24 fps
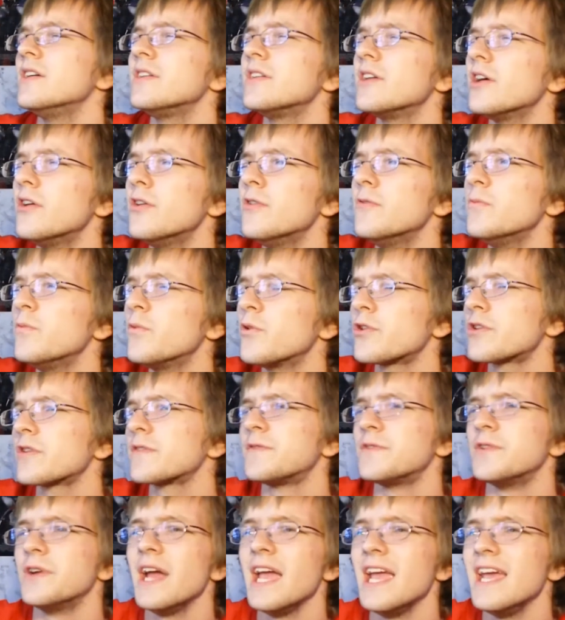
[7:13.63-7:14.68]
go work
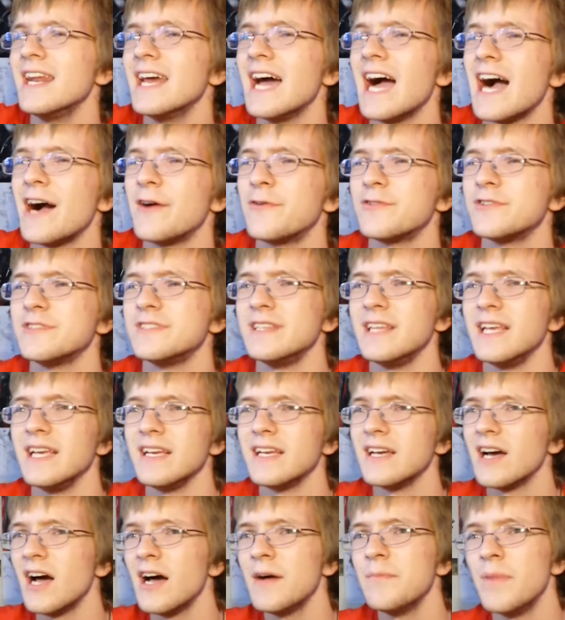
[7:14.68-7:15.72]
for 8 hours and then
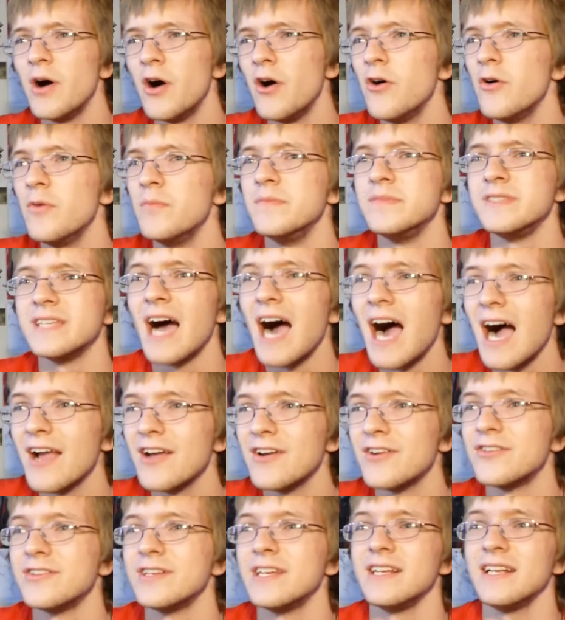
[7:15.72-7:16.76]
come home
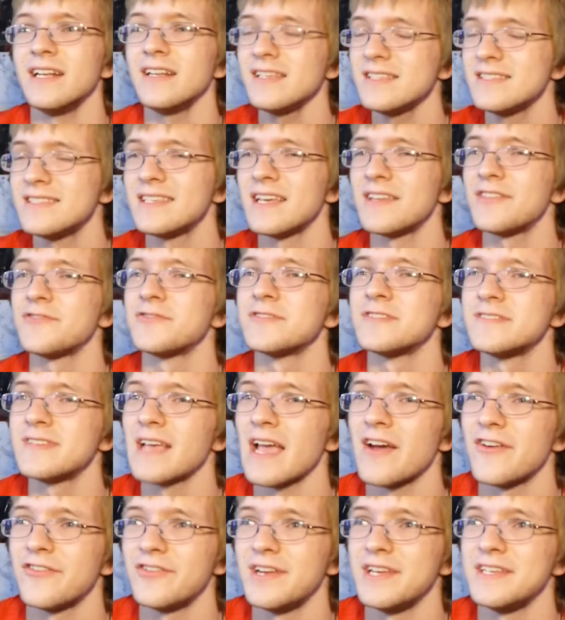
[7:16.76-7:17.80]
tired and at least get their
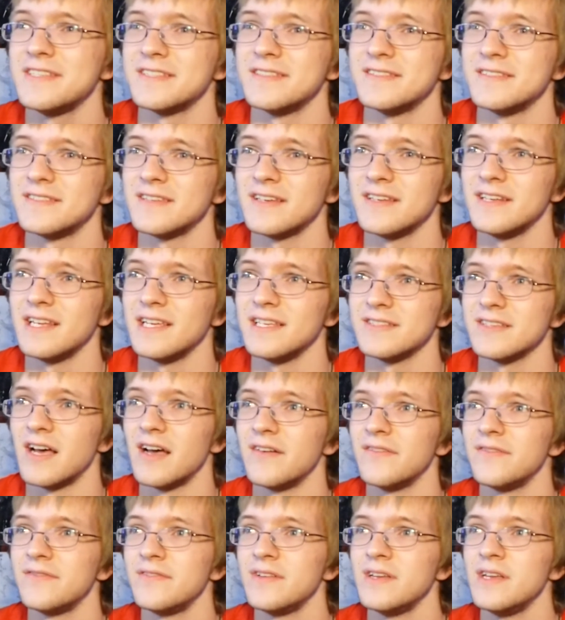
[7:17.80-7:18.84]
Saturdays and Sundays
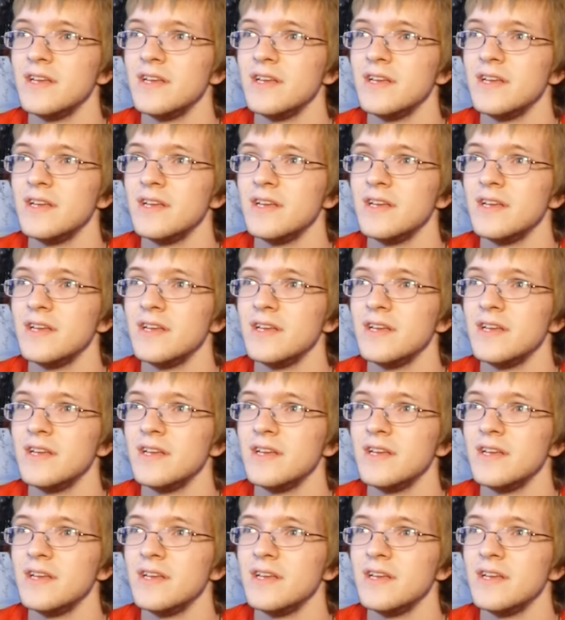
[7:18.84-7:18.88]
off.